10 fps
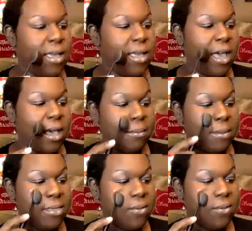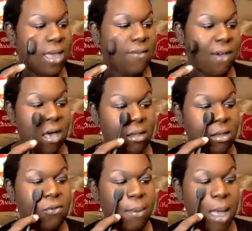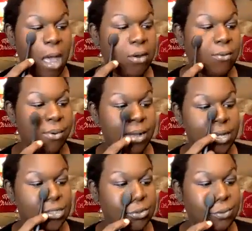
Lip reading: Then we have an all over powder brush.